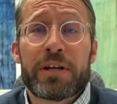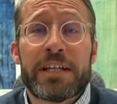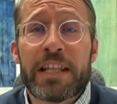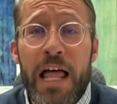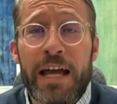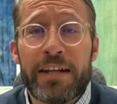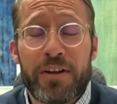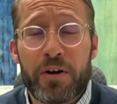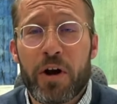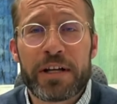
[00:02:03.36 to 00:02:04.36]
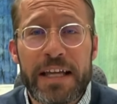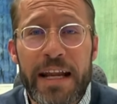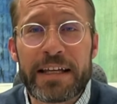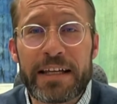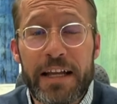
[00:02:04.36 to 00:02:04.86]
already in line. They're already
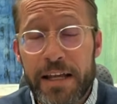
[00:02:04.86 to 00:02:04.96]
getting it.